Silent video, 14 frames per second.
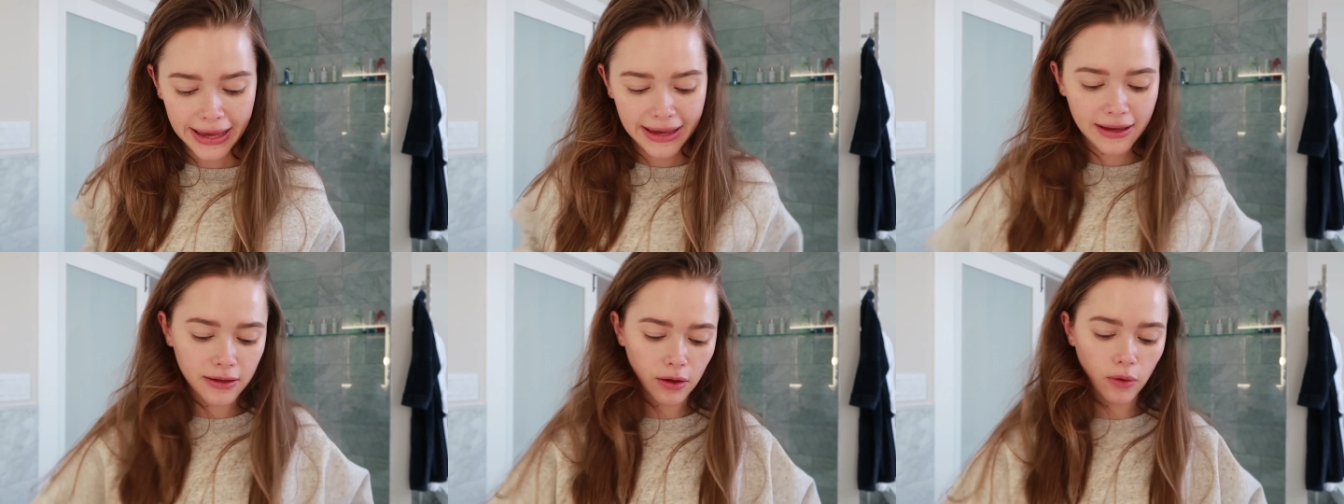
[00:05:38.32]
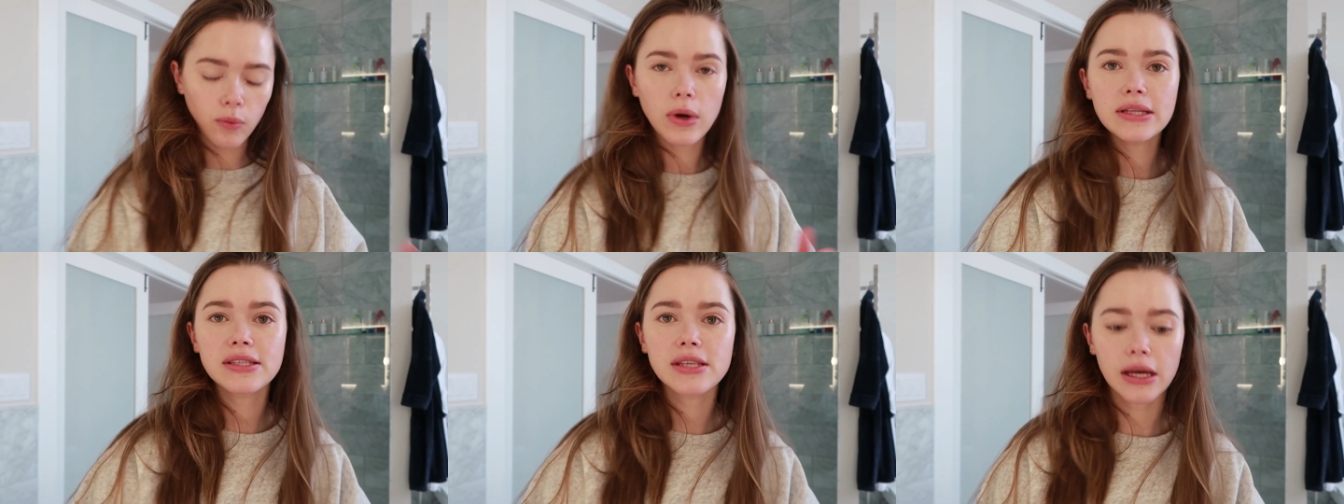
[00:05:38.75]
And
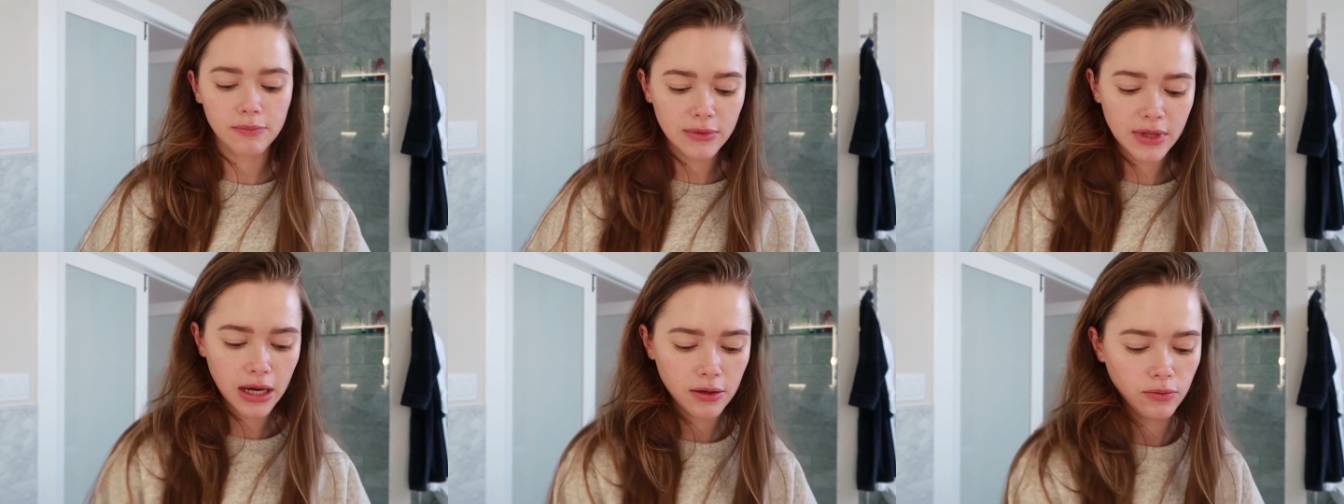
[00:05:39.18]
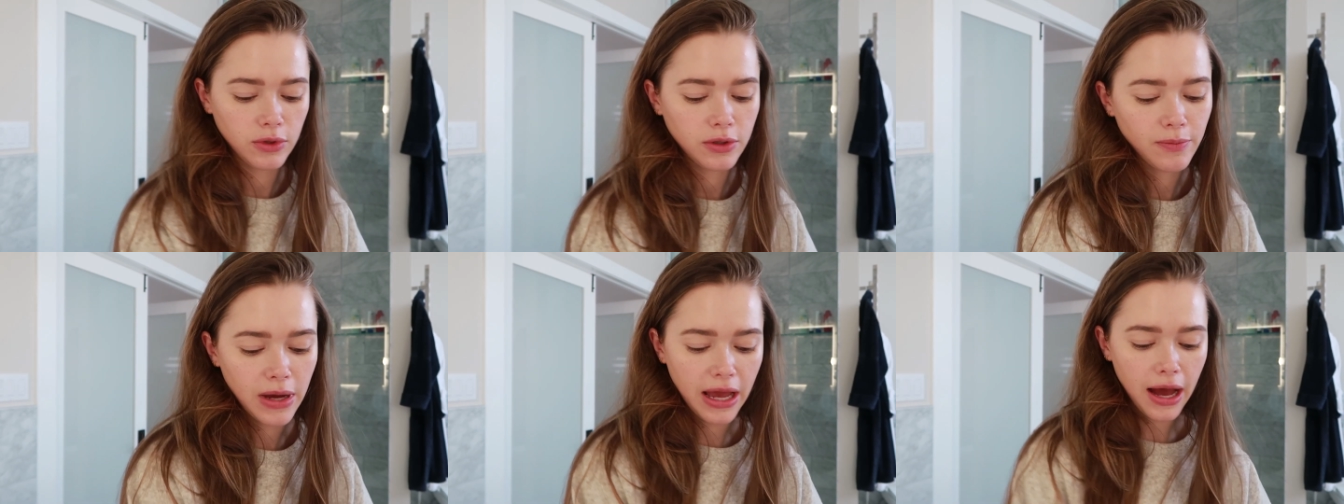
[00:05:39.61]
once I'm done
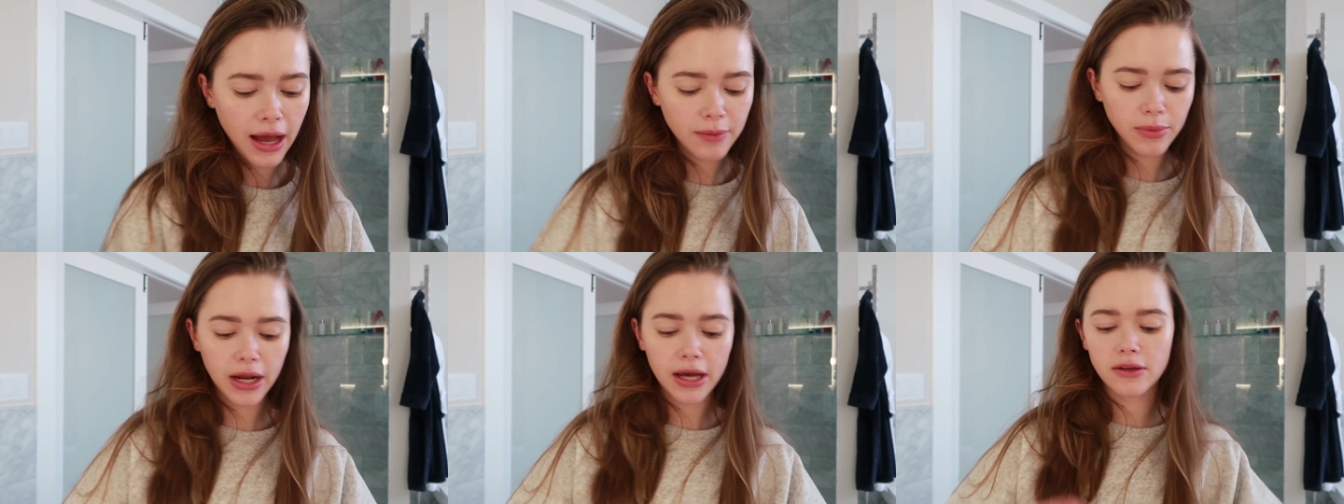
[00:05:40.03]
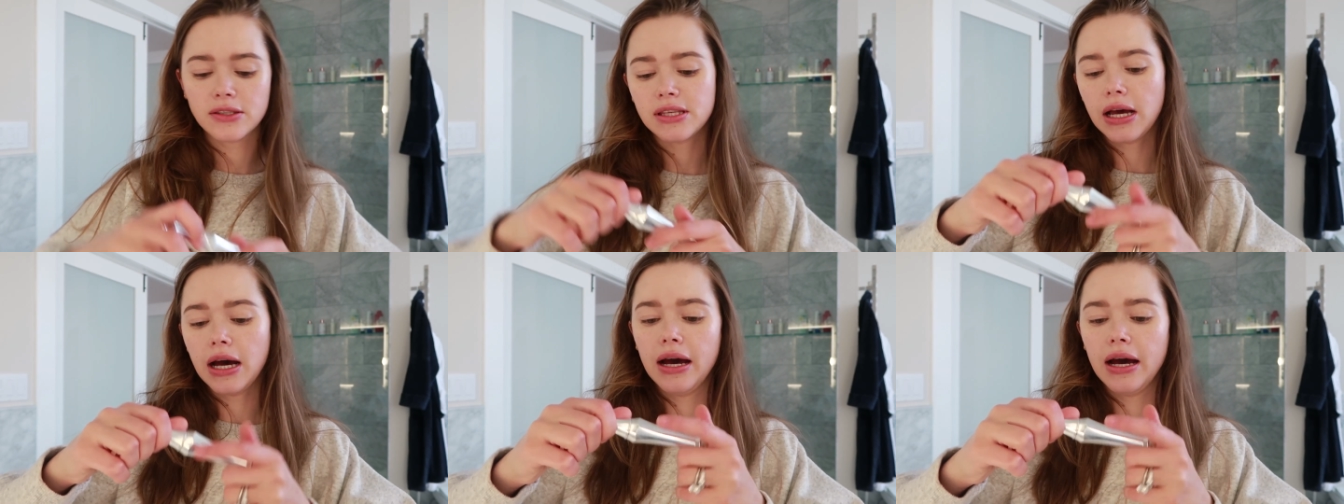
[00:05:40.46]
with my eyebrows,